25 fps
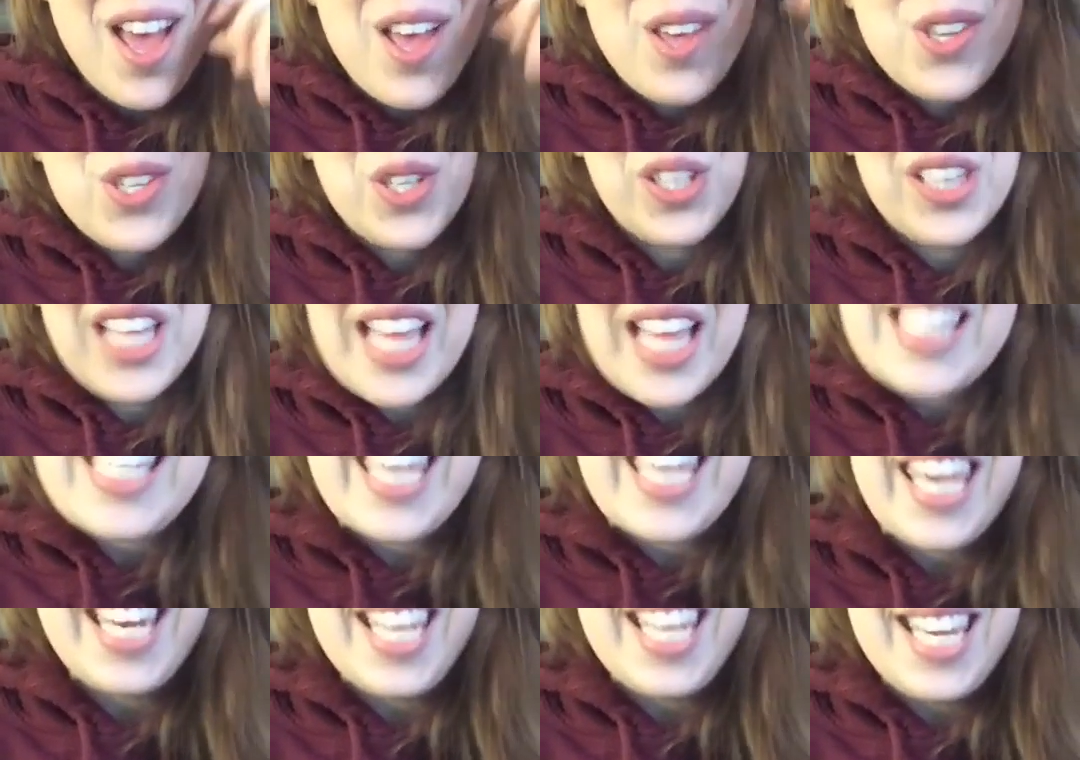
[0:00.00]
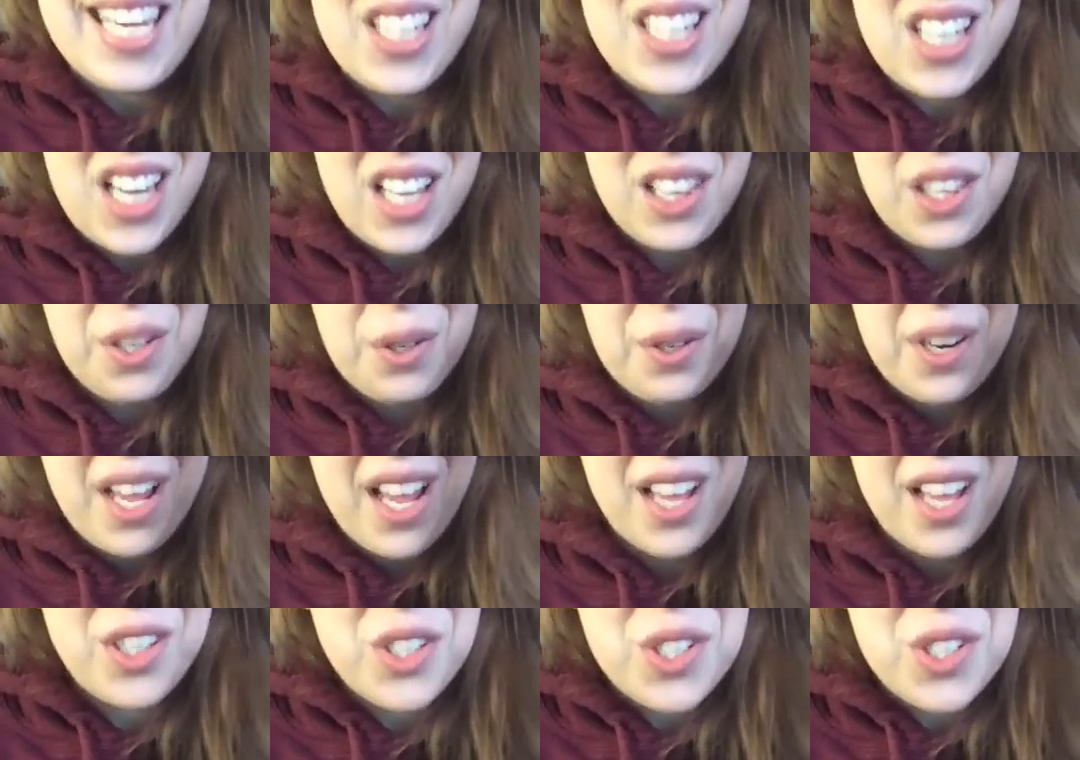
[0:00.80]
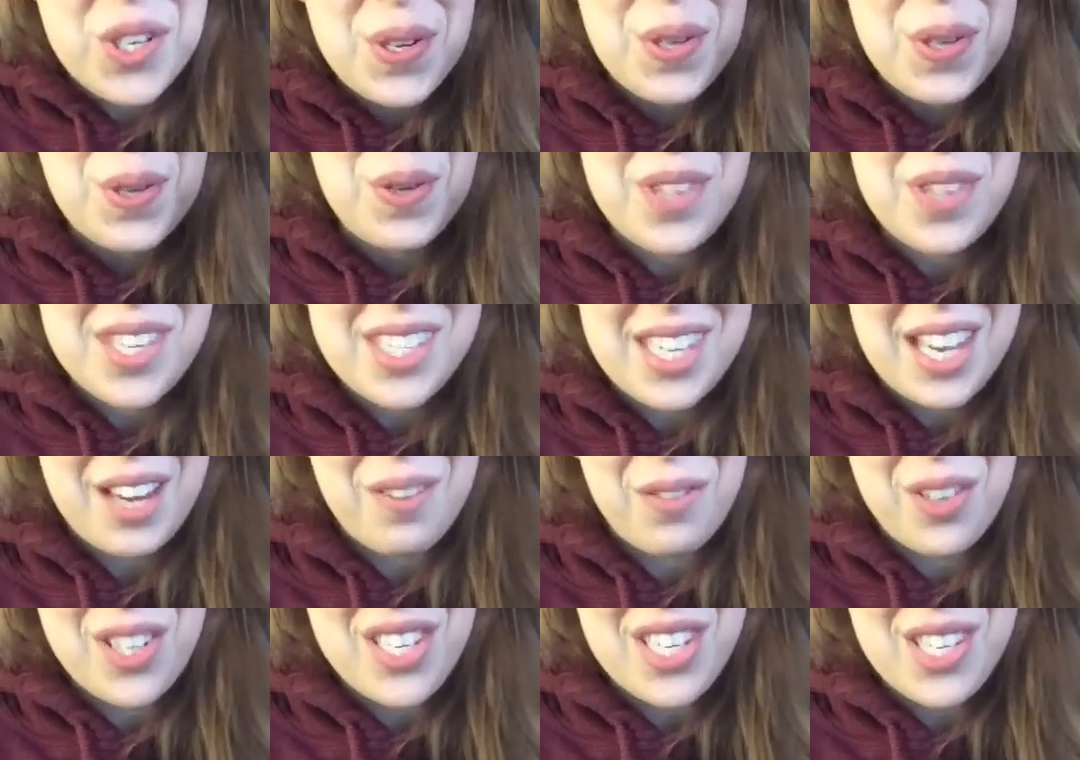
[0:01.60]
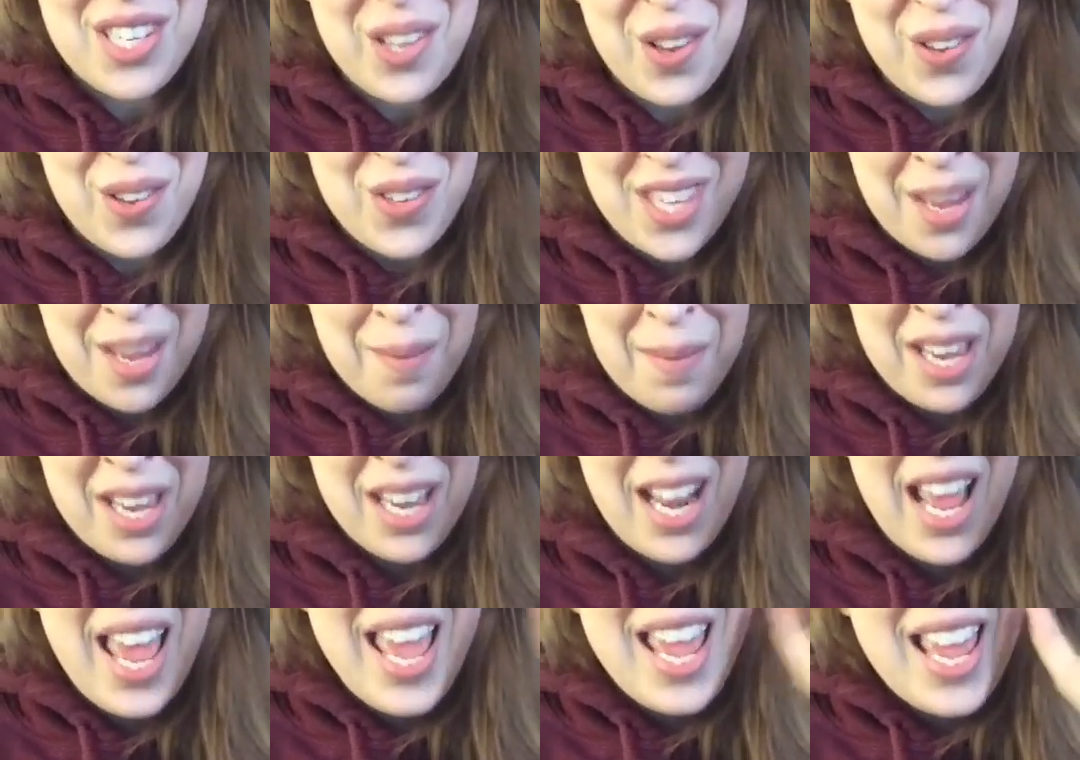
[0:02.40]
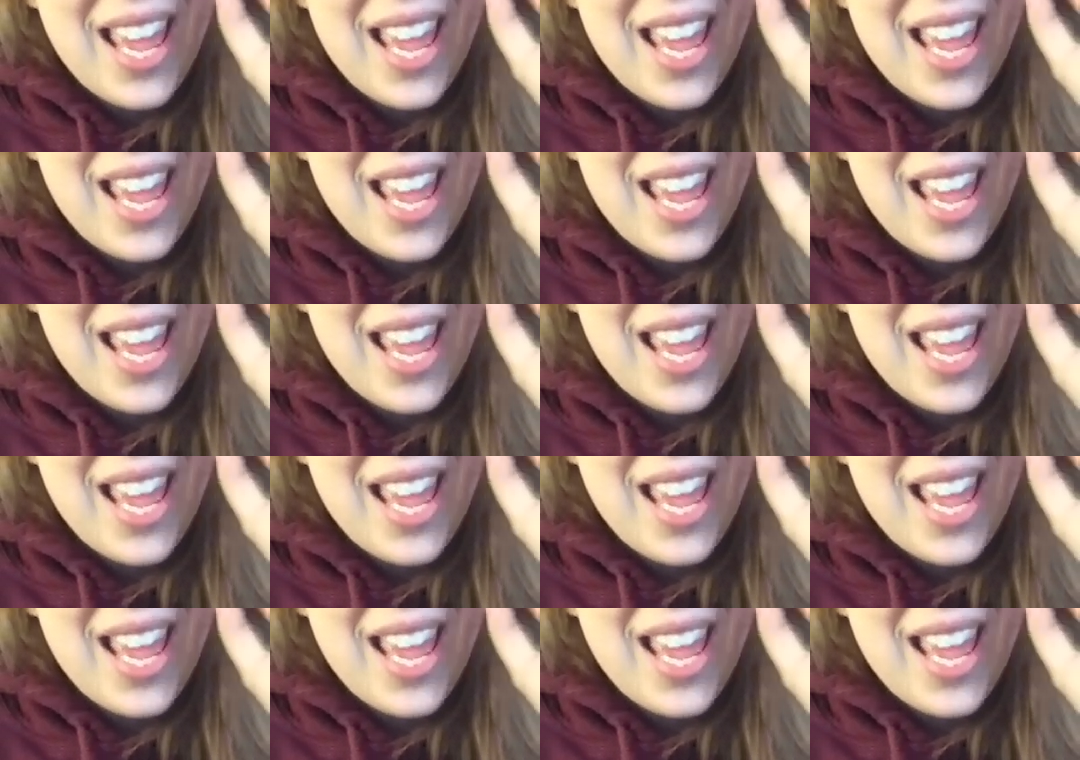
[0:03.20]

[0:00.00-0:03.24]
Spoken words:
So let's get EJ Luna to the San Francisco Summit.